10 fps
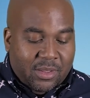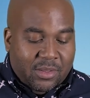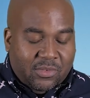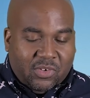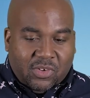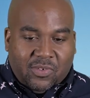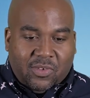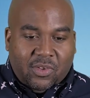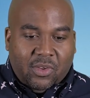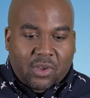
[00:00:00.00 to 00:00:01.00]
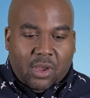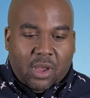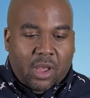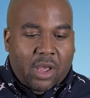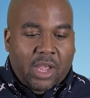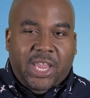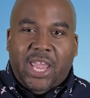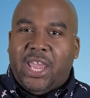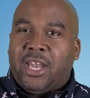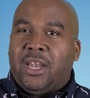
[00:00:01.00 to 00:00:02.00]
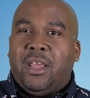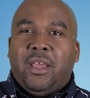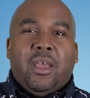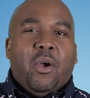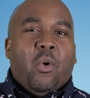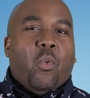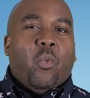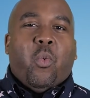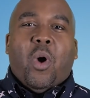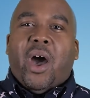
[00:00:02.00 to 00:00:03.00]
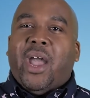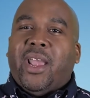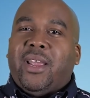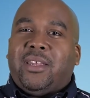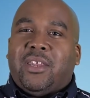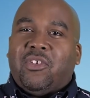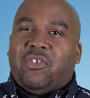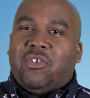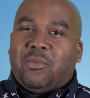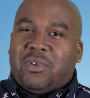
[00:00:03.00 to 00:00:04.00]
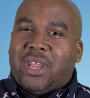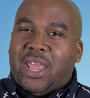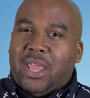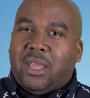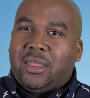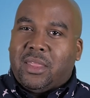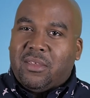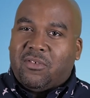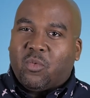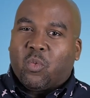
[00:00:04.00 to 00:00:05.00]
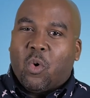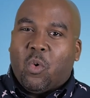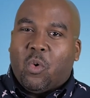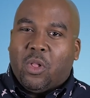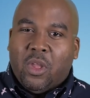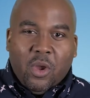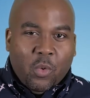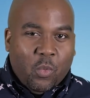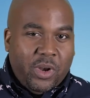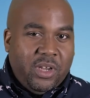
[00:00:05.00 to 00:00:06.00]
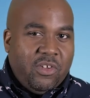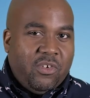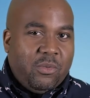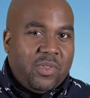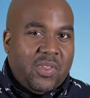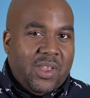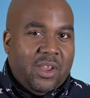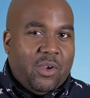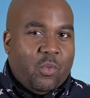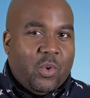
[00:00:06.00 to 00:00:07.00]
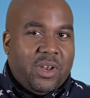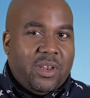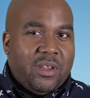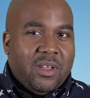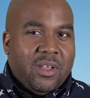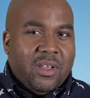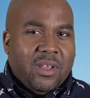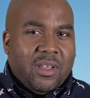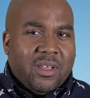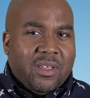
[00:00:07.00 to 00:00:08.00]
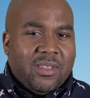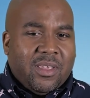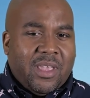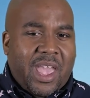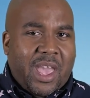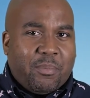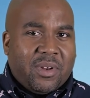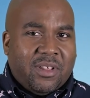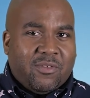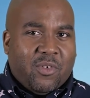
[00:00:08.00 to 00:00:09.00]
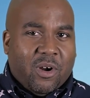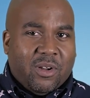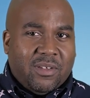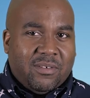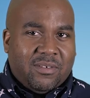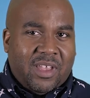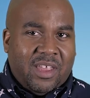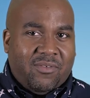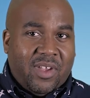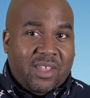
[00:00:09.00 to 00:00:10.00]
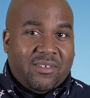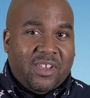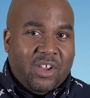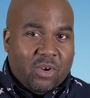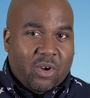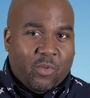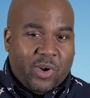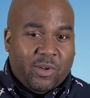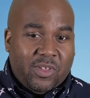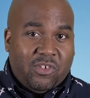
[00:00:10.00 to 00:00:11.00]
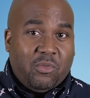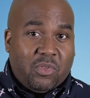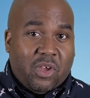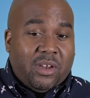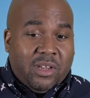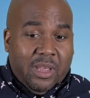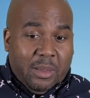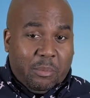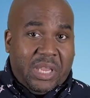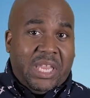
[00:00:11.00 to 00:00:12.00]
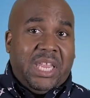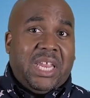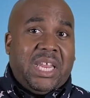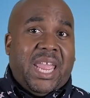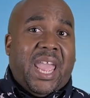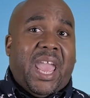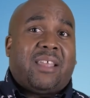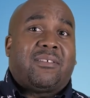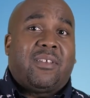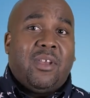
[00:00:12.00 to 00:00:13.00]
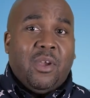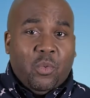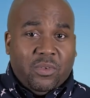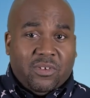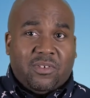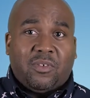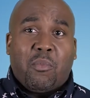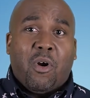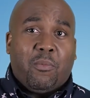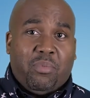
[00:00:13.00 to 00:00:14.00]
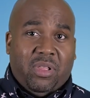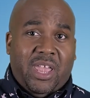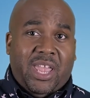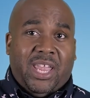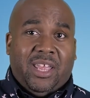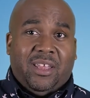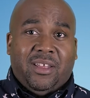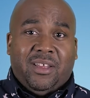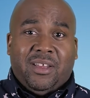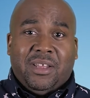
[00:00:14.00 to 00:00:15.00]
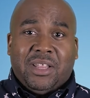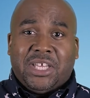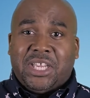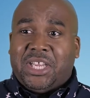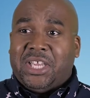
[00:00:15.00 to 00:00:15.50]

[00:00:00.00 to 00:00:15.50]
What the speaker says: just, again, why did you take this role? What did you think would happen as far as advancing your career that you thought being in Cats was a smart play? Like,